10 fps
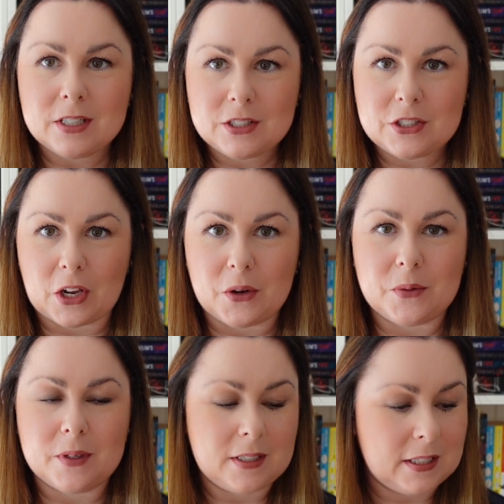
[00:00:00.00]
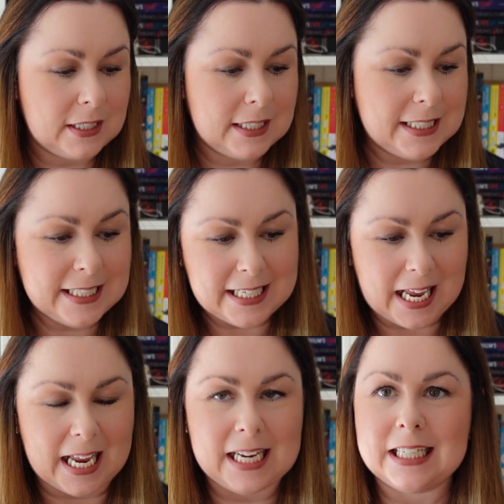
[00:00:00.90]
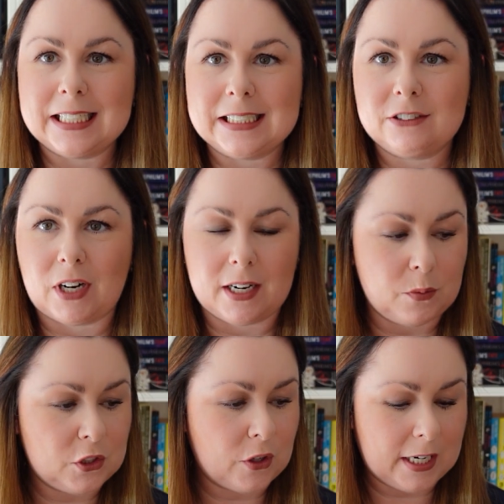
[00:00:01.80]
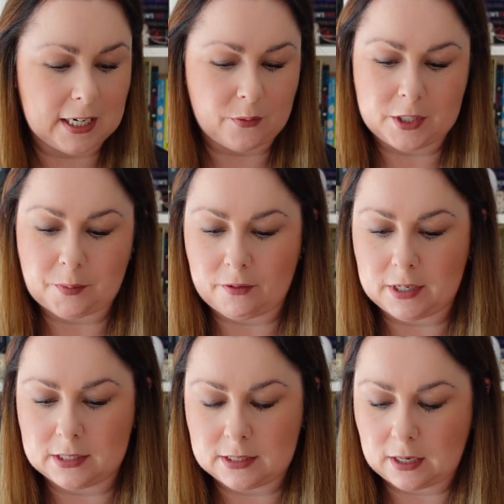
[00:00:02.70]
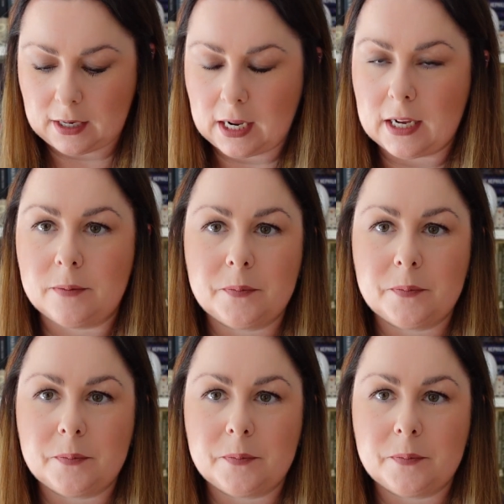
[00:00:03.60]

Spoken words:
So today, right, we're talking language barriers, okay.